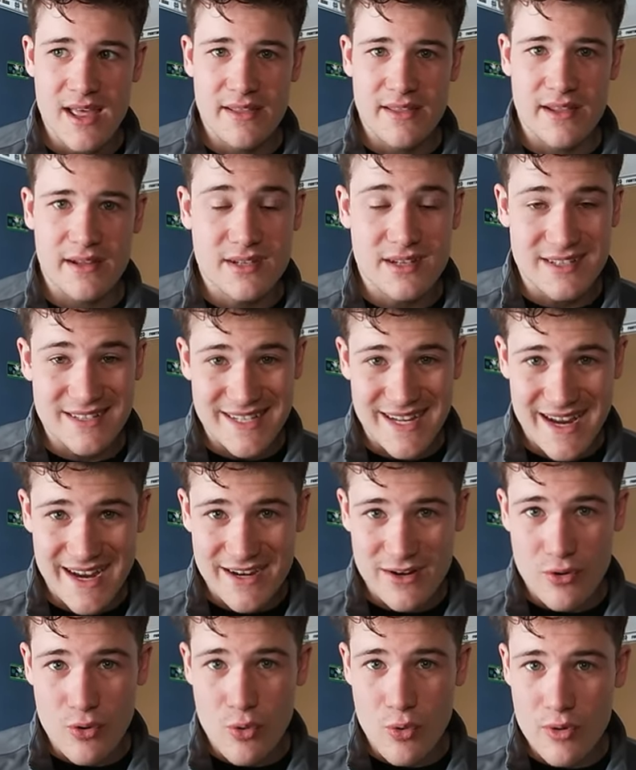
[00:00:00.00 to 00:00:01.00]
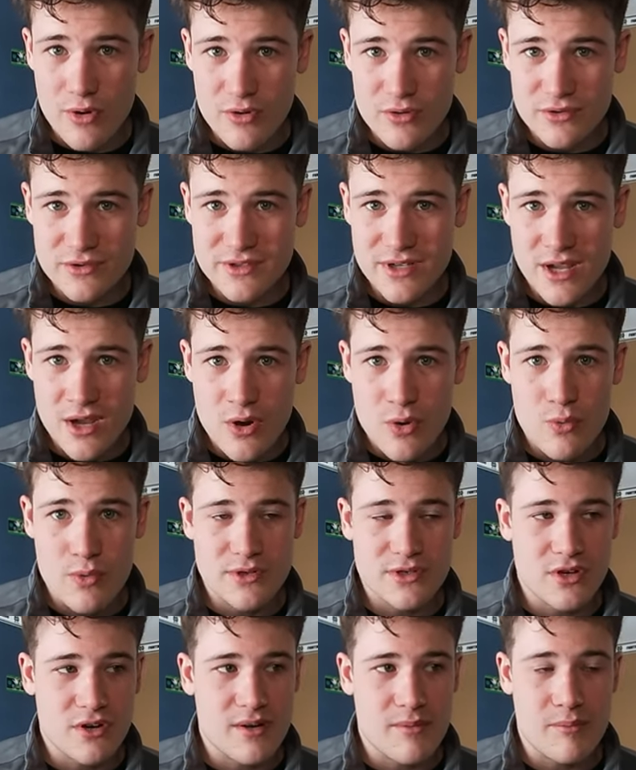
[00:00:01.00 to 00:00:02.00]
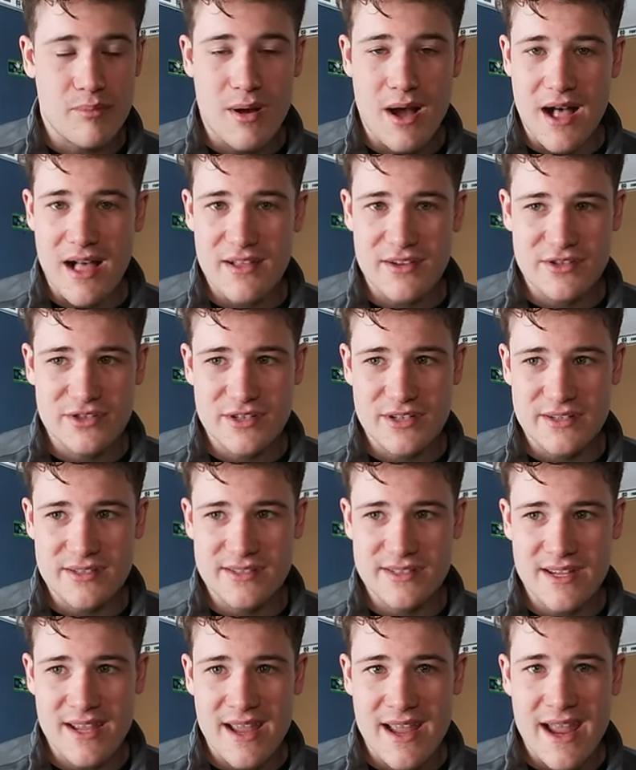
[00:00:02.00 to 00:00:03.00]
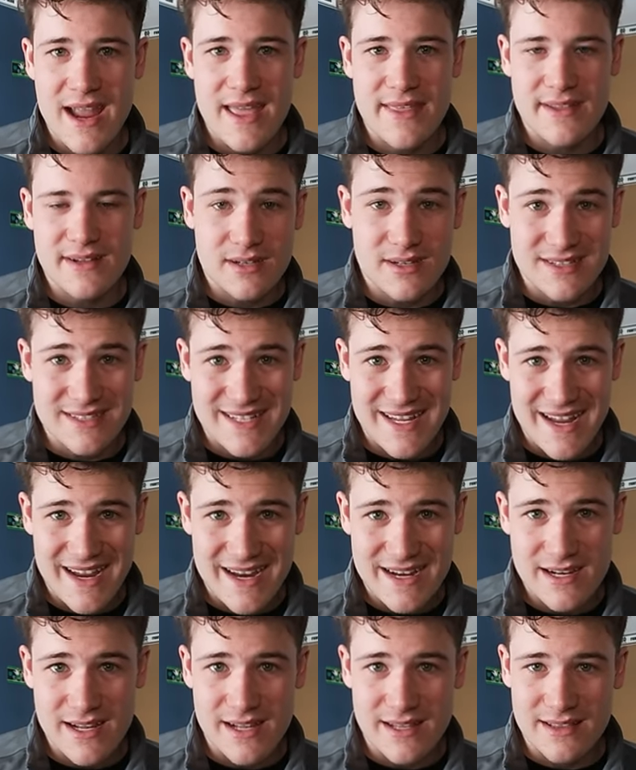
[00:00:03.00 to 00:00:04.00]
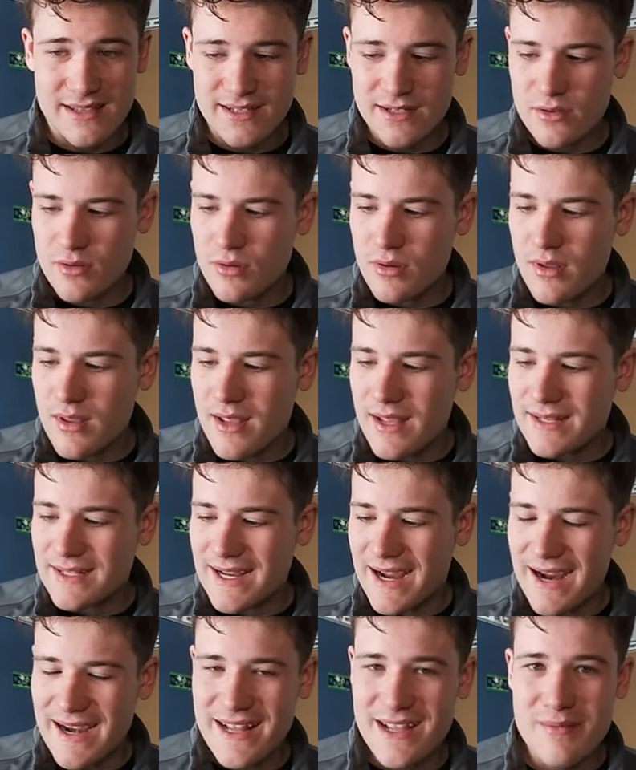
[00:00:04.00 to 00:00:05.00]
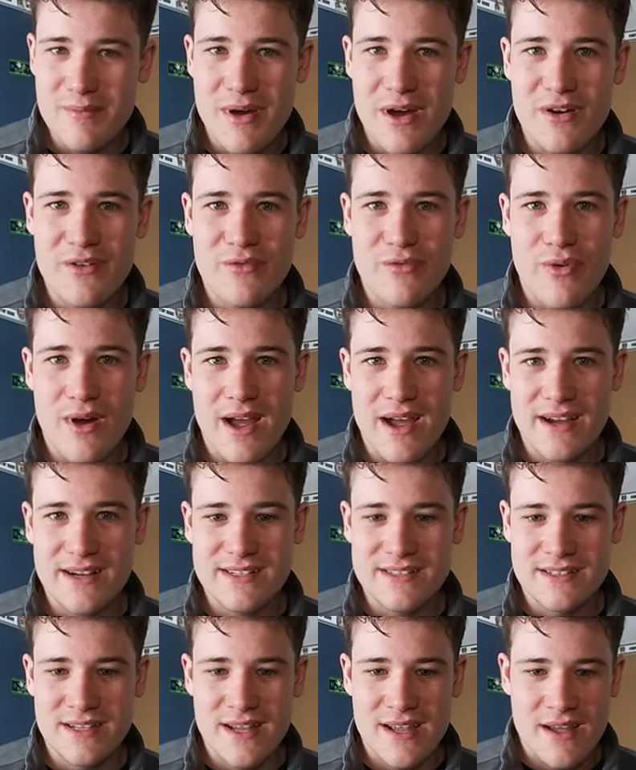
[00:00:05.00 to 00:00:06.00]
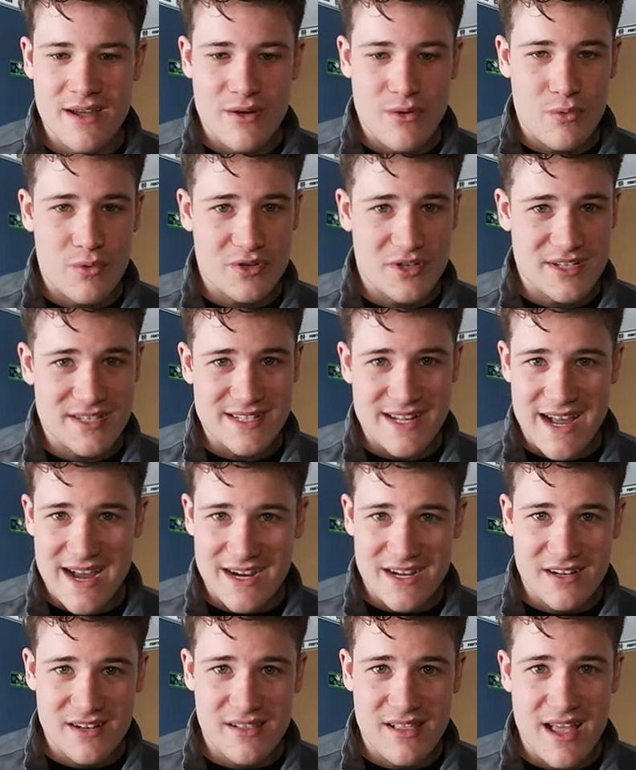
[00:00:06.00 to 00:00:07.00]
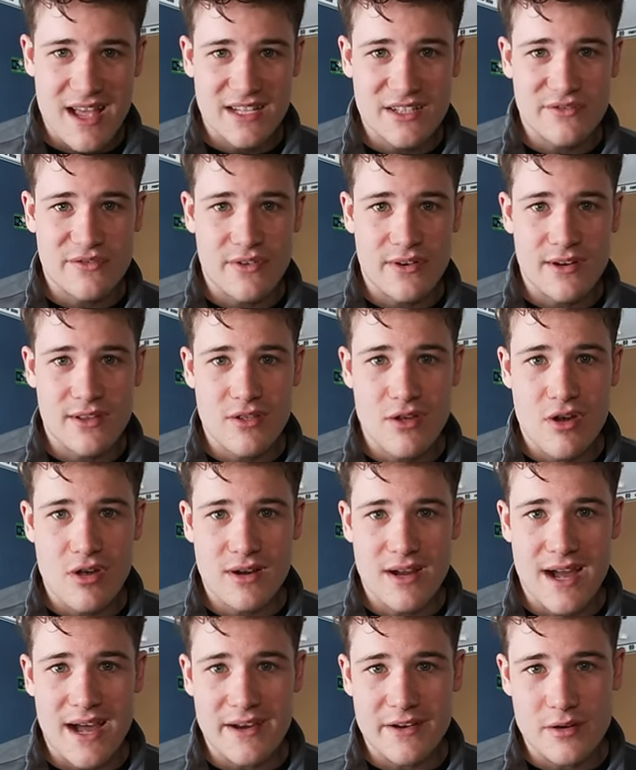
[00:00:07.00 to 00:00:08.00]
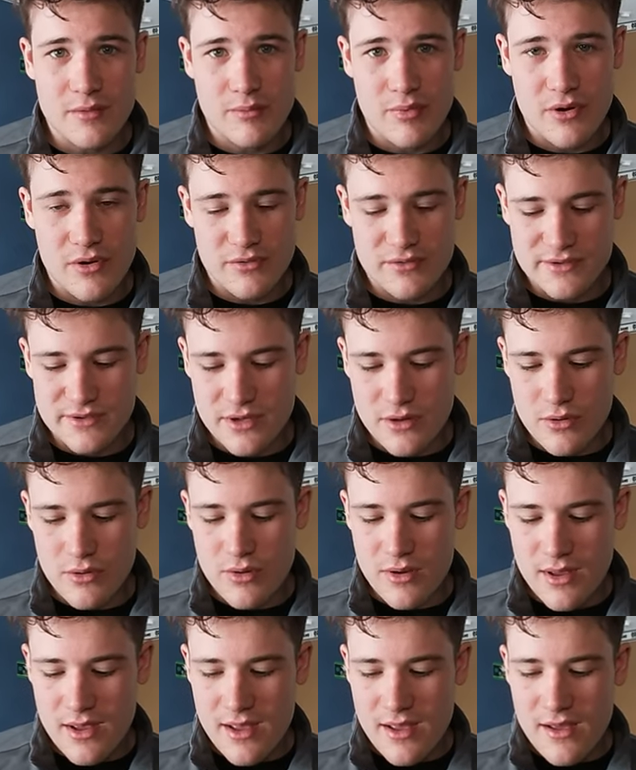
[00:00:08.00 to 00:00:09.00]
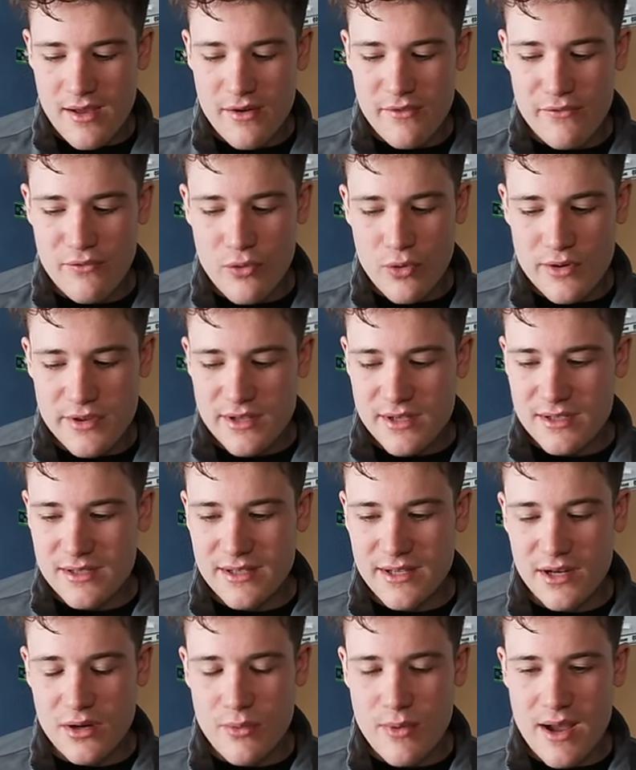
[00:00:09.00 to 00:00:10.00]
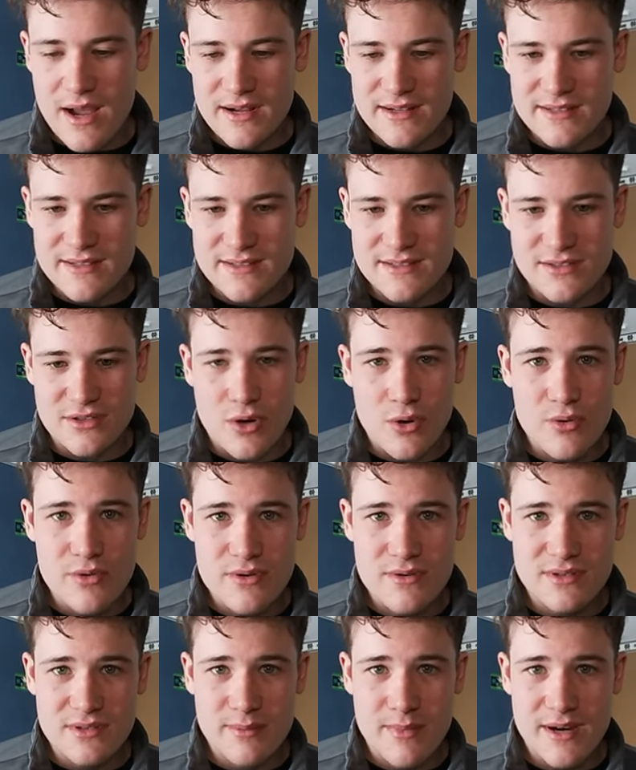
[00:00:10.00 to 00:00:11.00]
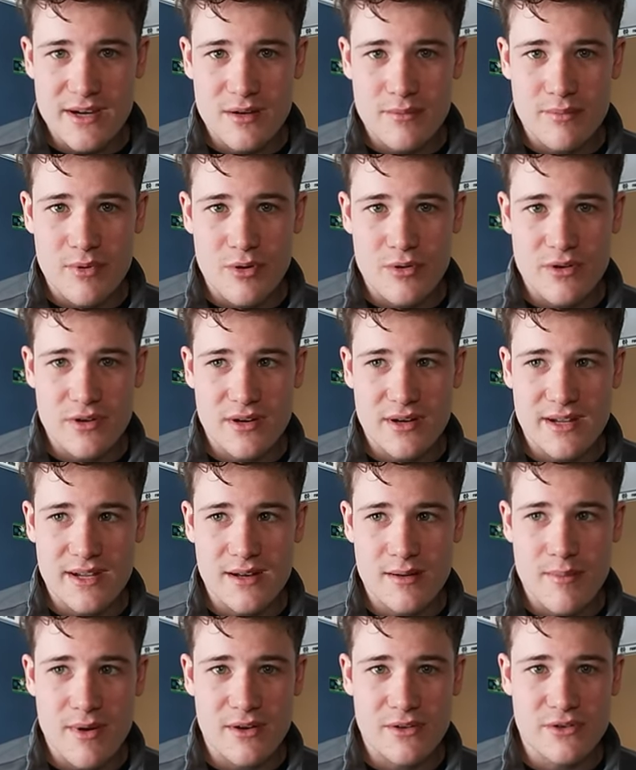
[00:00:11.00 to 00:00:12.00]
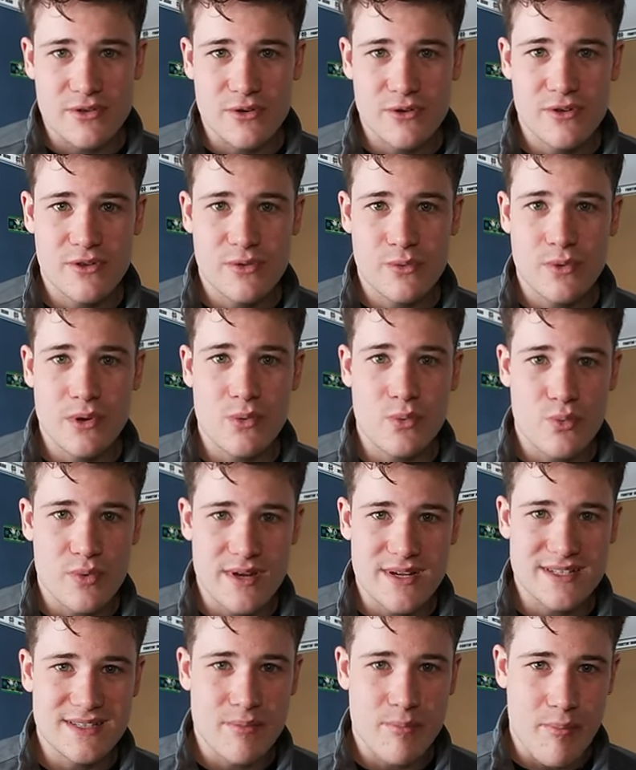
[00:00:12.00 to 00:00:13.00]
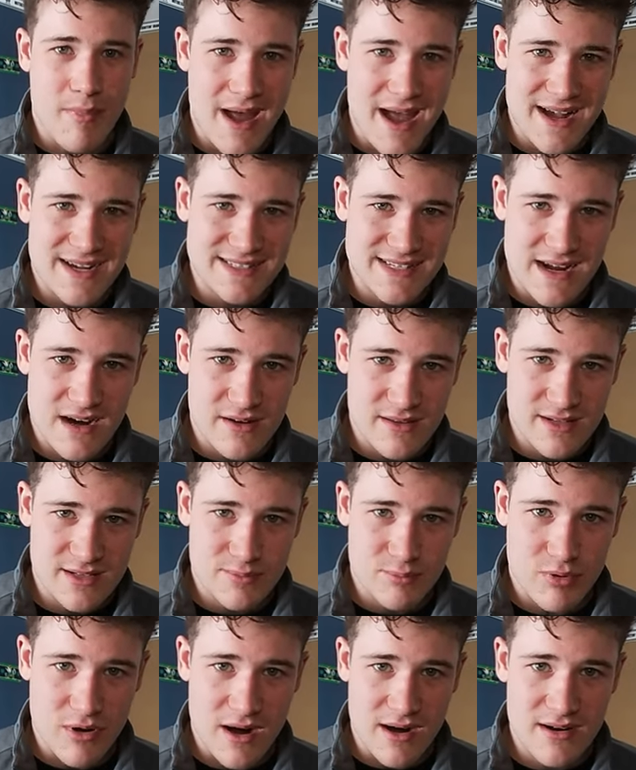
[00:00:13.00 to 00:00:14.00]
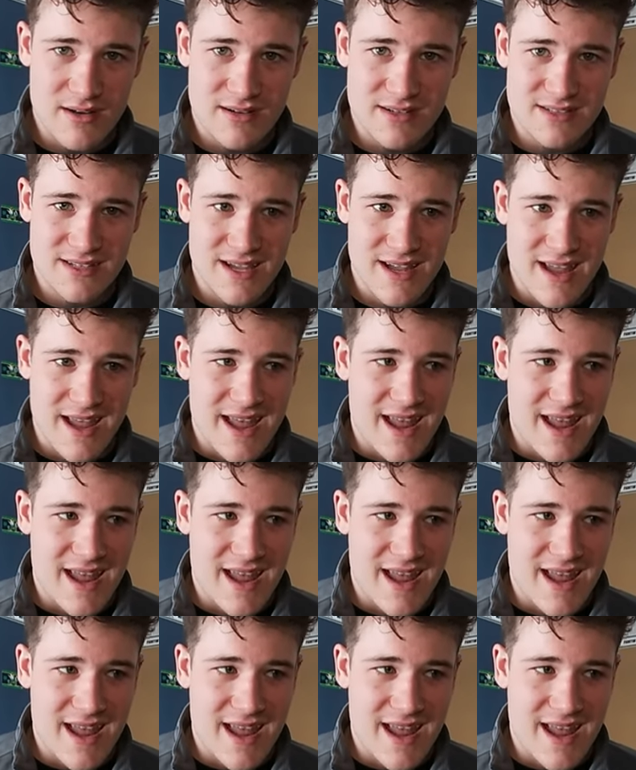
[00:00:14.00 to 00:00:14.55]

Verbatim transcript: They contain oils, which are in polishes, and they contain a little tiny amount of wax, which is not going to last very long on your boat. So avoid the cleaner waxes. Don't use them on your boat. You're going to get about 2 to 3 weeks max out of these products.